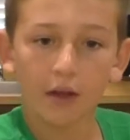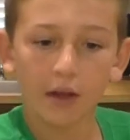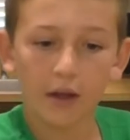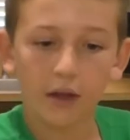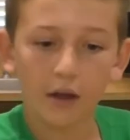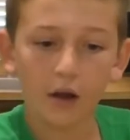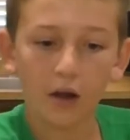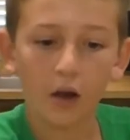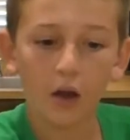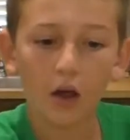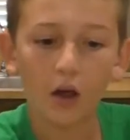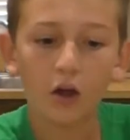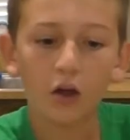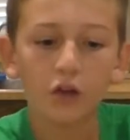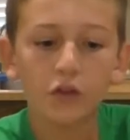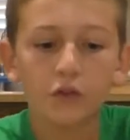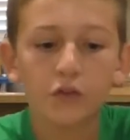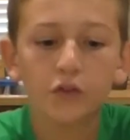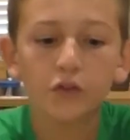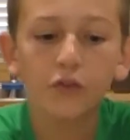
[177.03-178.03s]
and
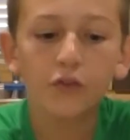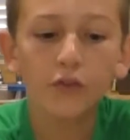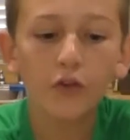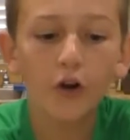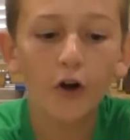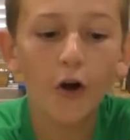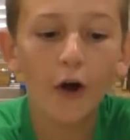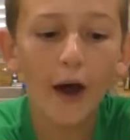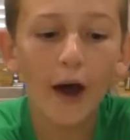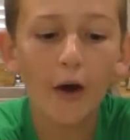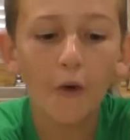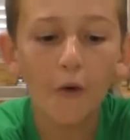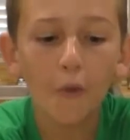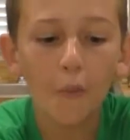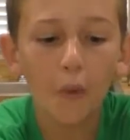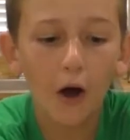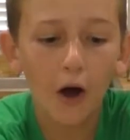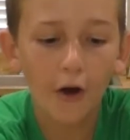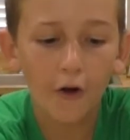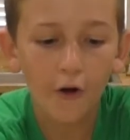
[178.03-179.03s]
stir our
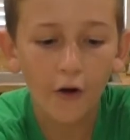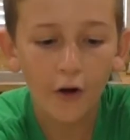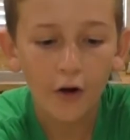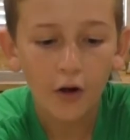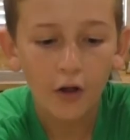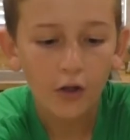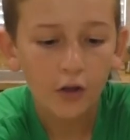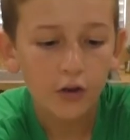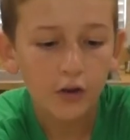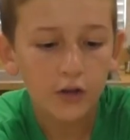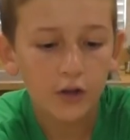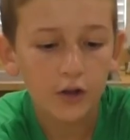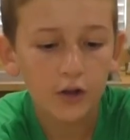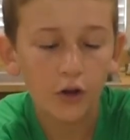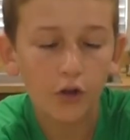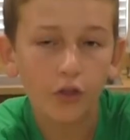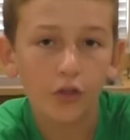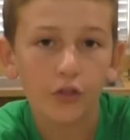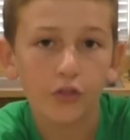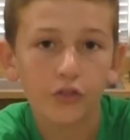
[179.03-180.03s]
water
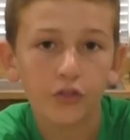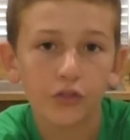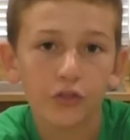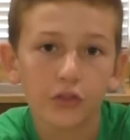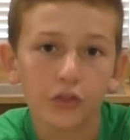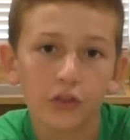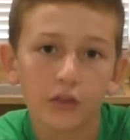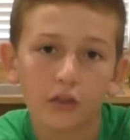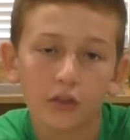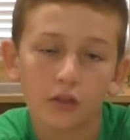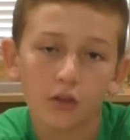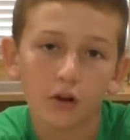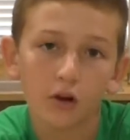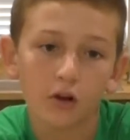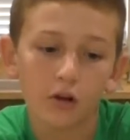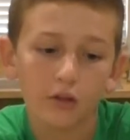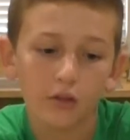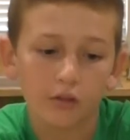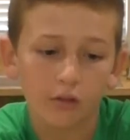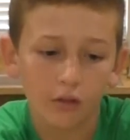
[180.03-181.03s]
till the
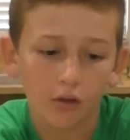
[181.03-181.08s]
salt is